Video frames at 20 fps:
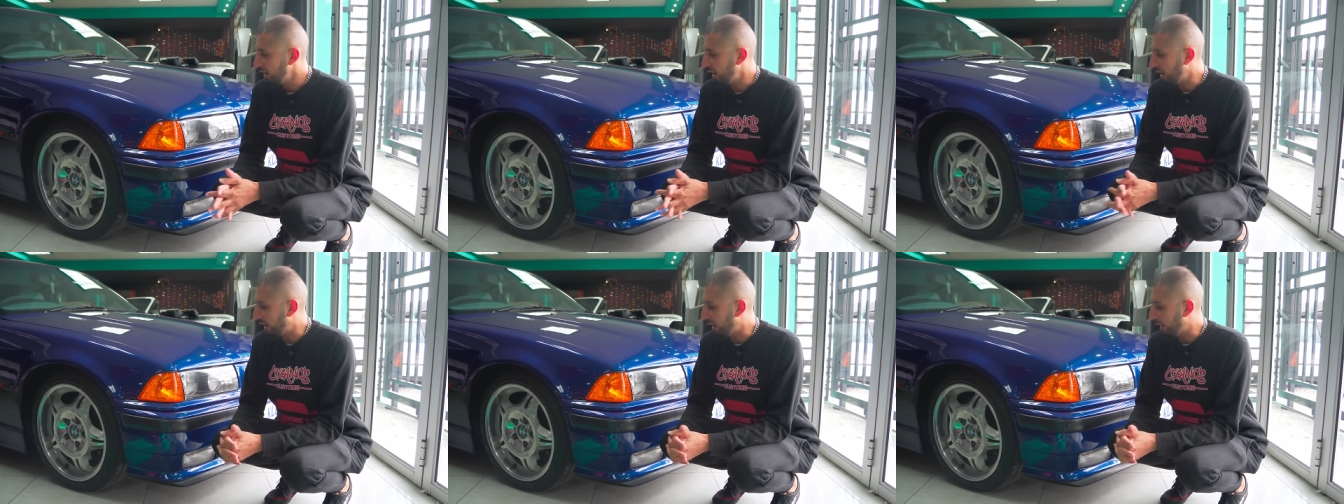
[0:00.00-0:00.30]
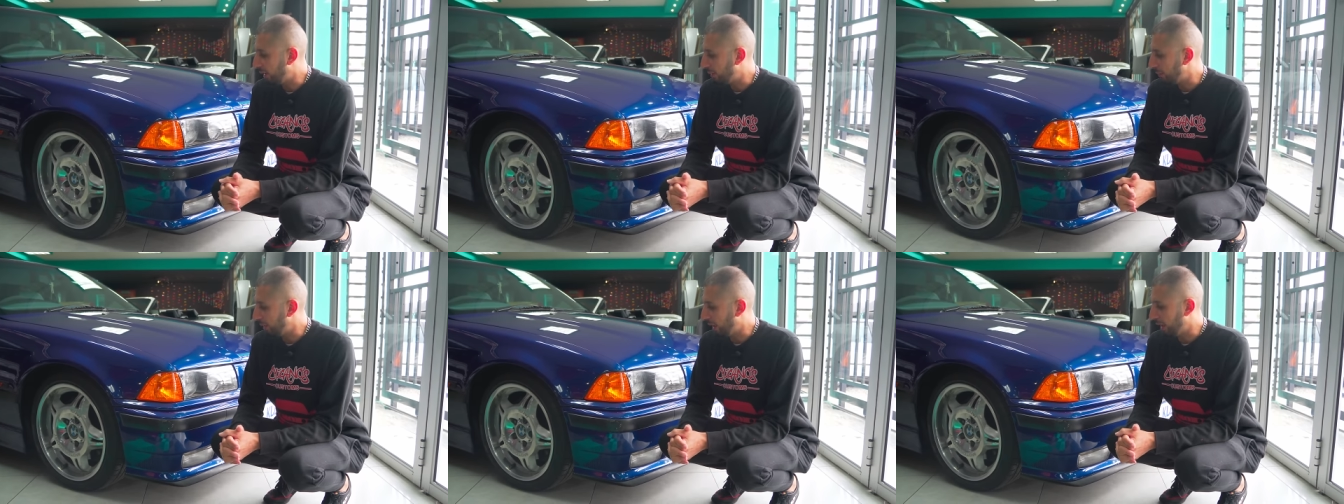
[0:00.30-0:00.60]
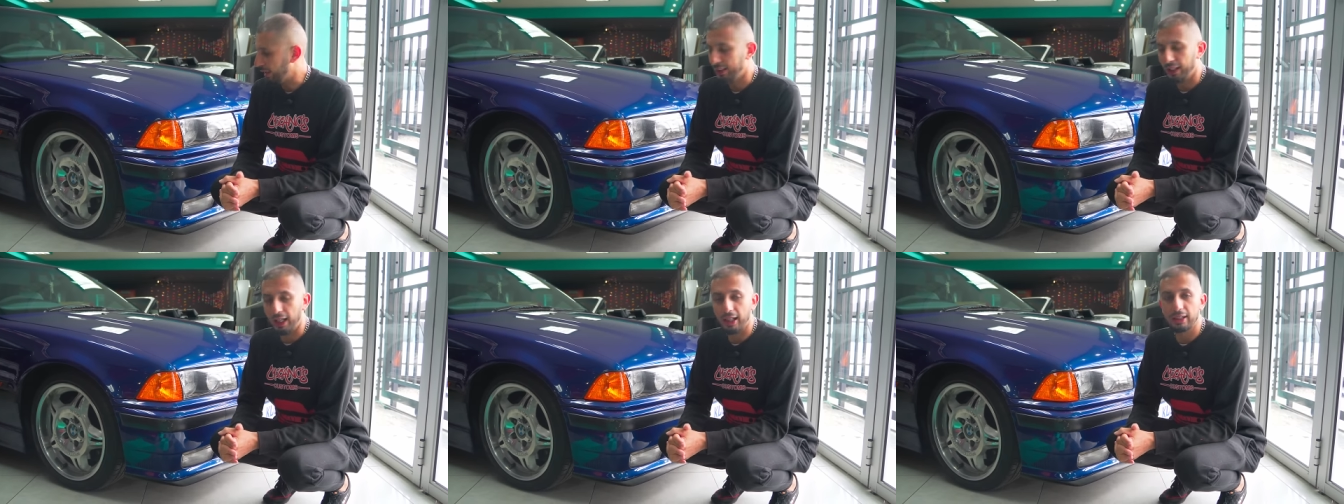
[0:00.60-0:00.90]

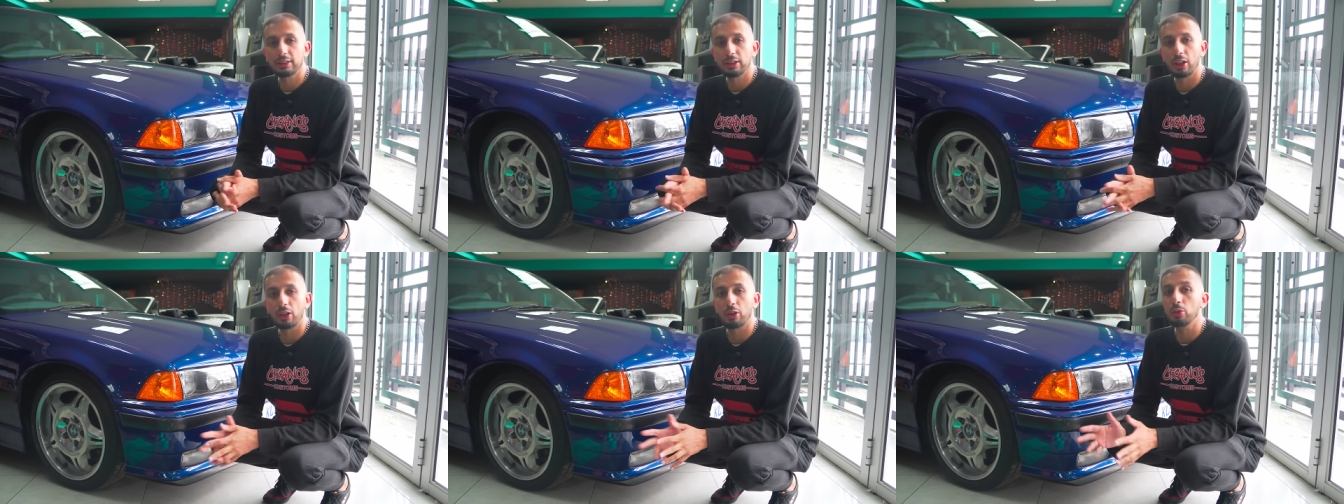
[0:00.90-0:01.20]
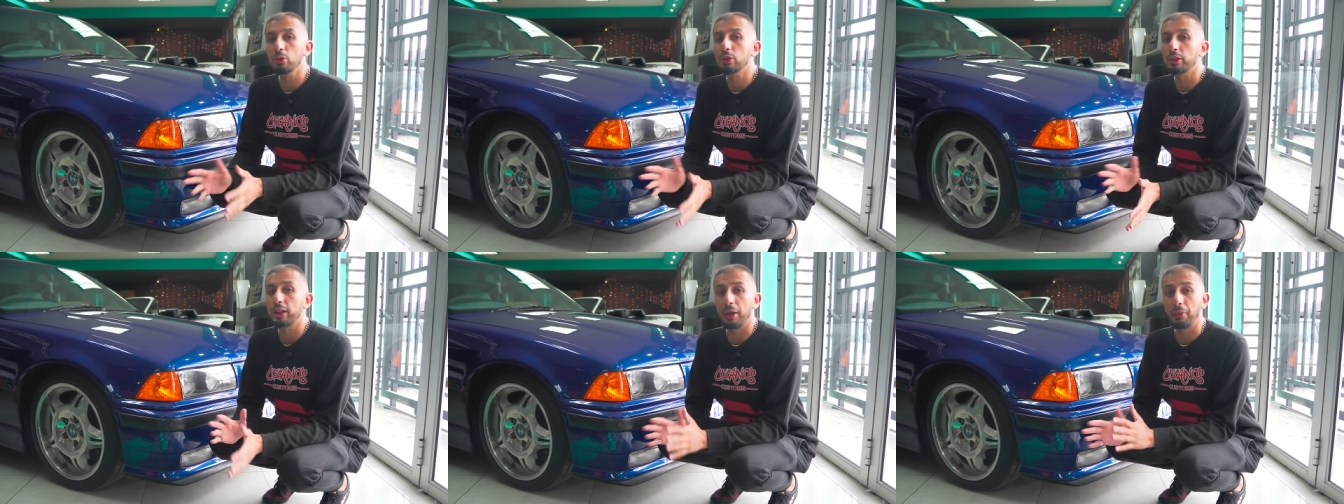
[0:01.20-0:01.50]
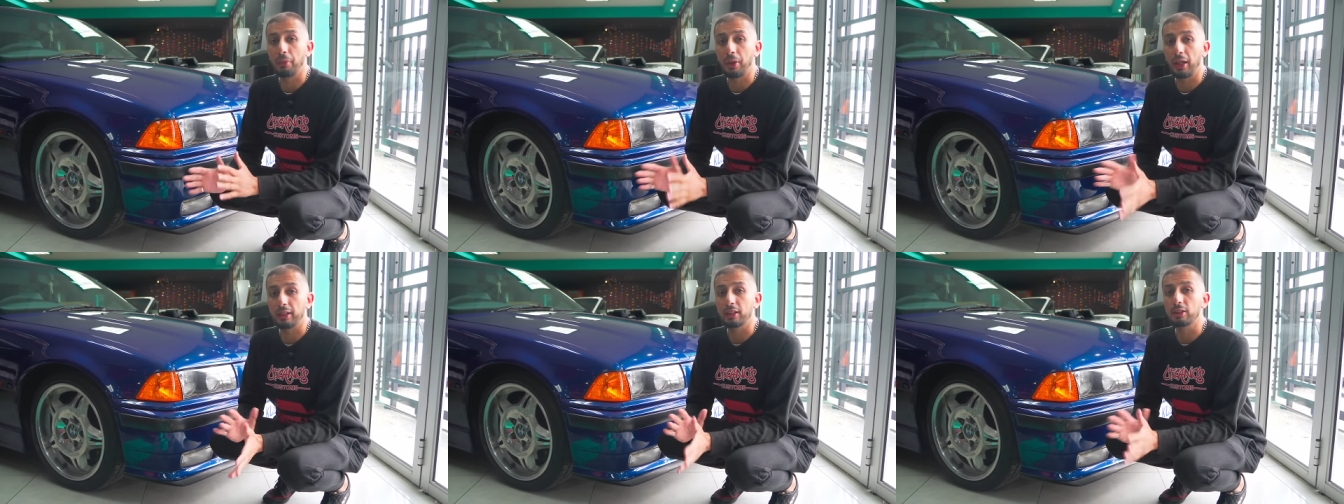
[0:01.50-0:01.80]
And that's the route I
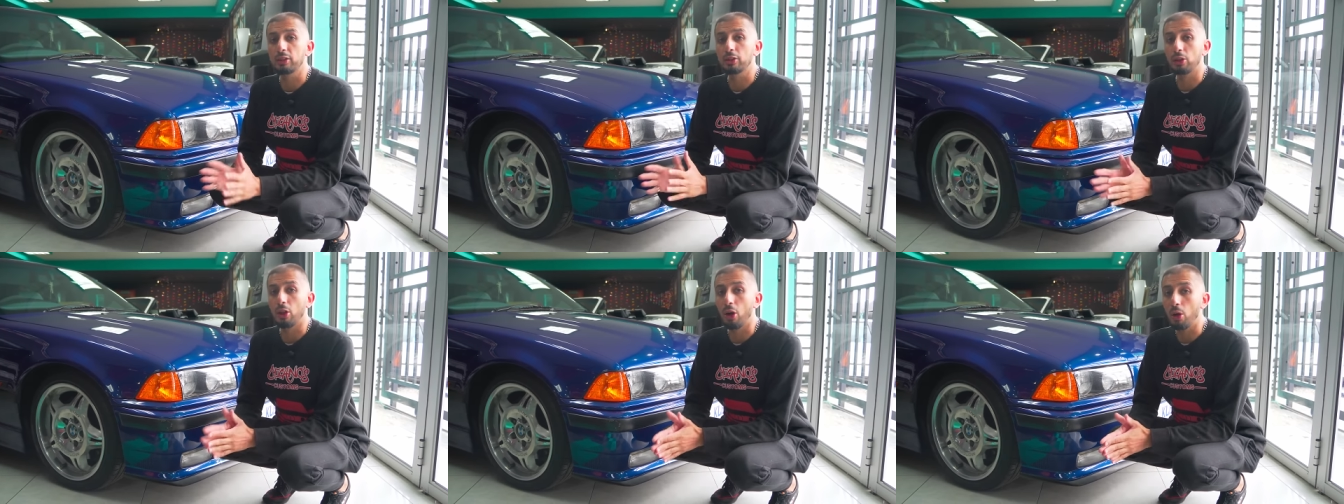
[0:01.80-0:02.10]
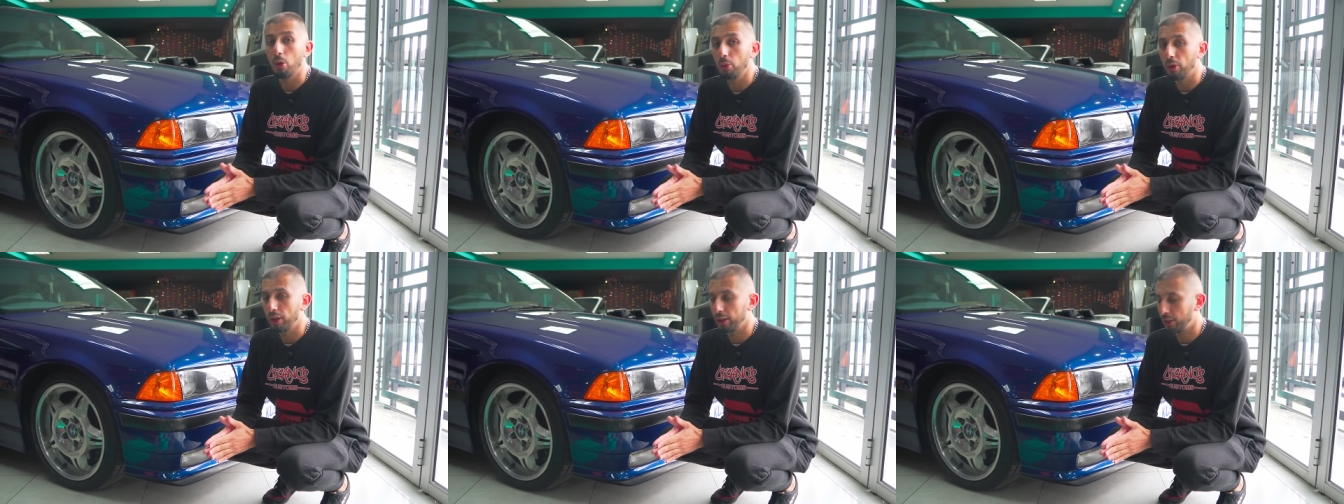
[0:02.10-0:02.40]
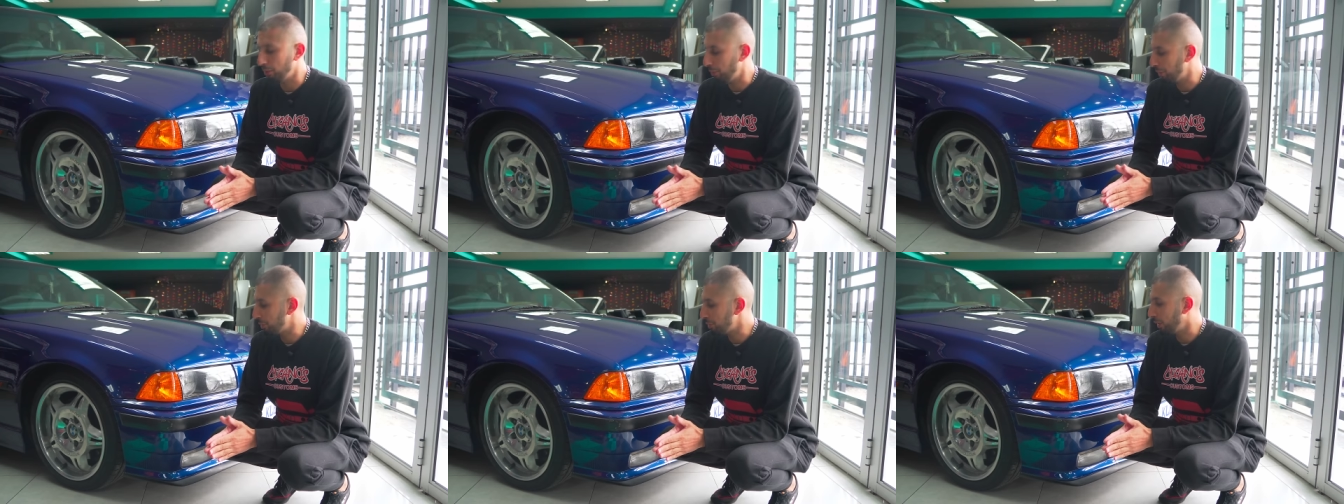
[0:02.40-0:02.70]
wanted to go
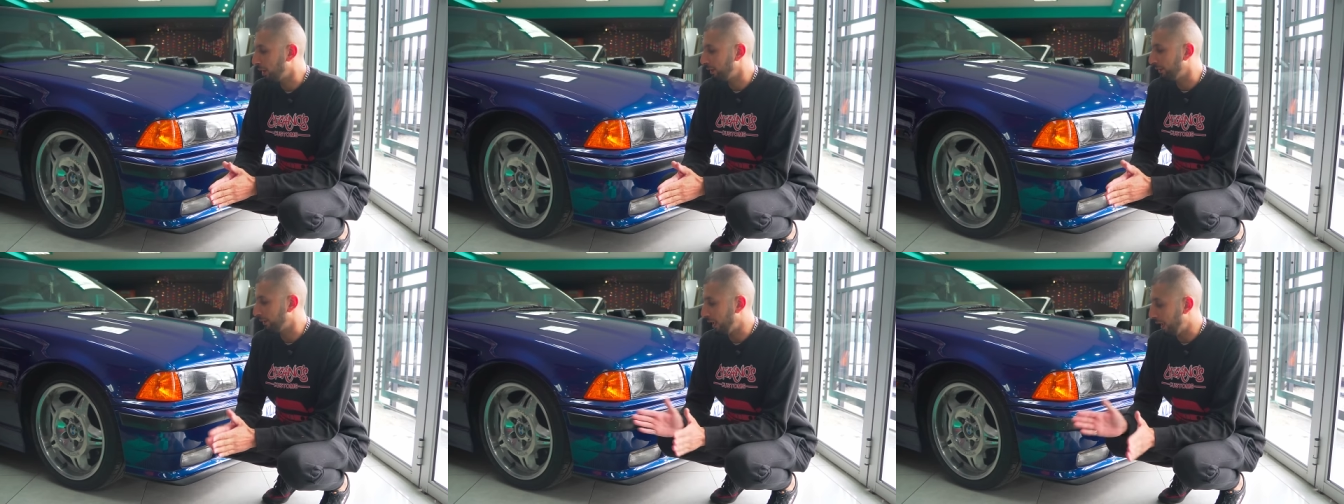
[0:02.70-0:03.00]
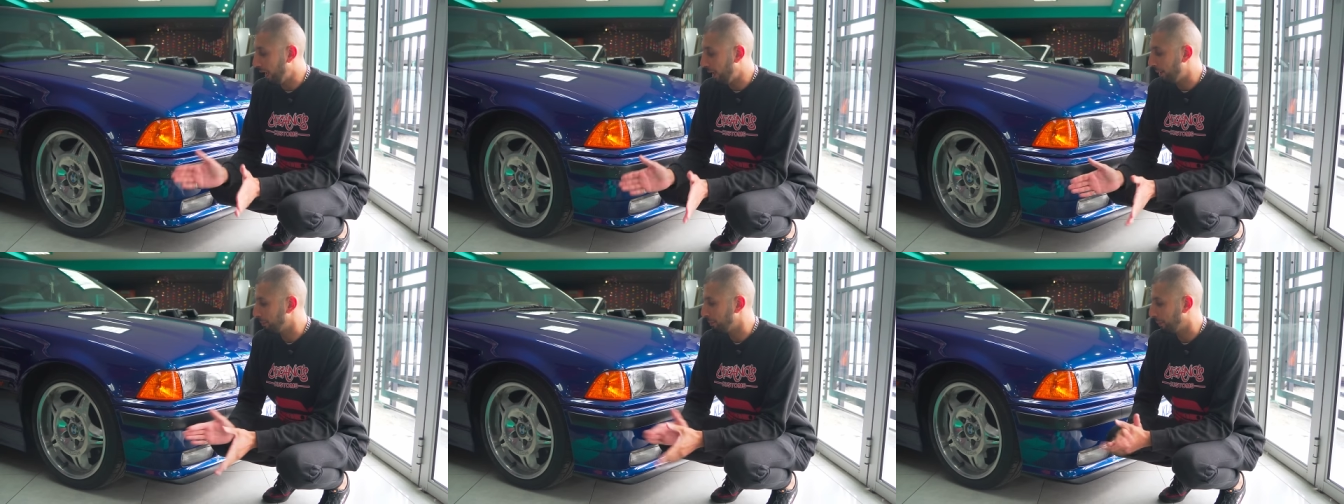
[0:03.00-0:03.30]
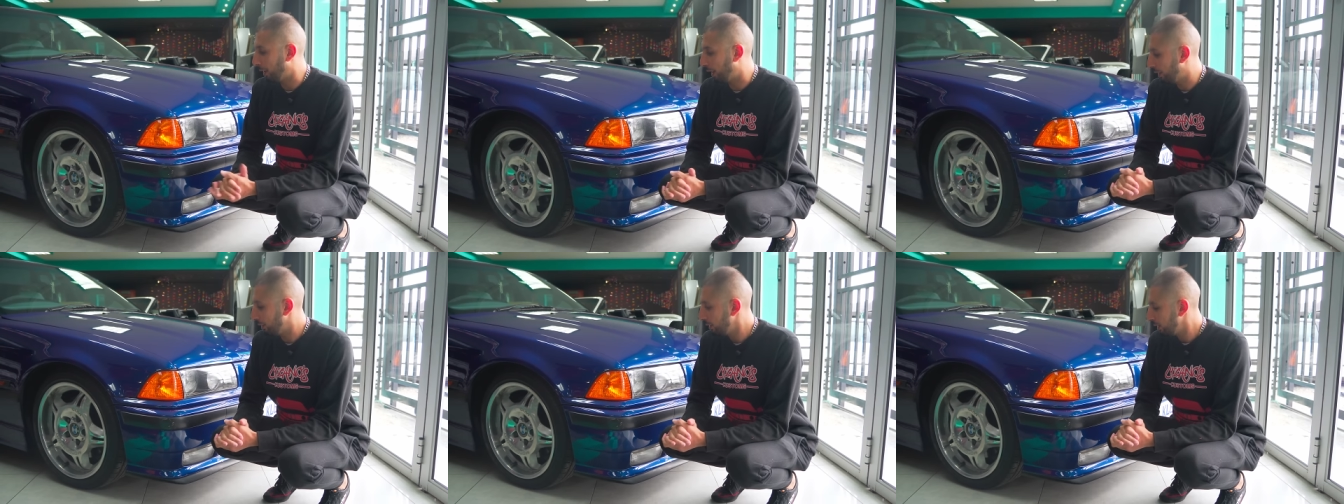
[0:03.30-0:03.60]
with, which was the
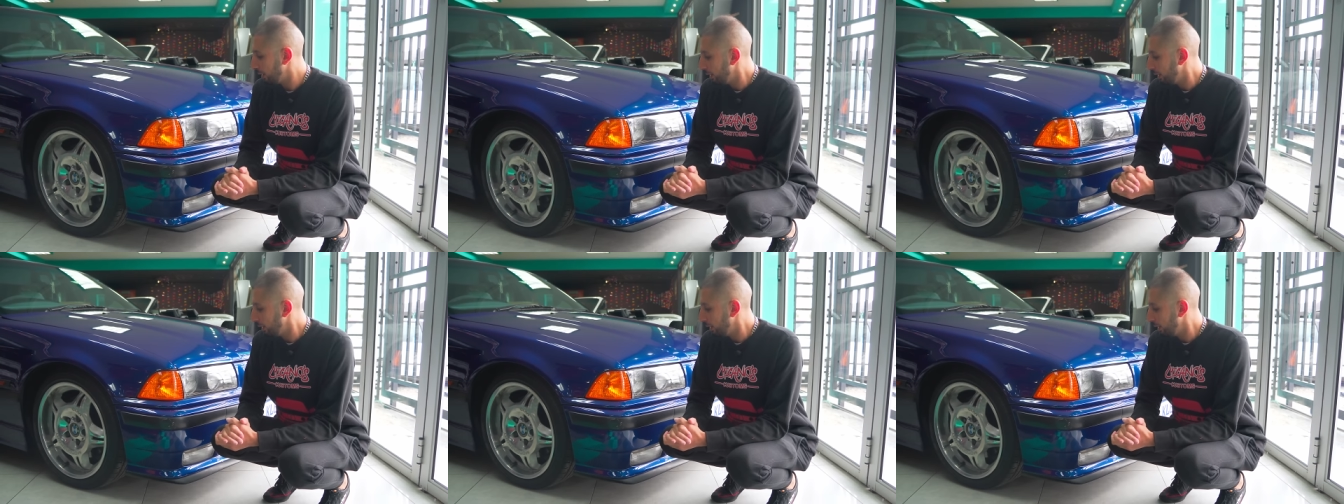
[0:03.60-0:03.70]
amber.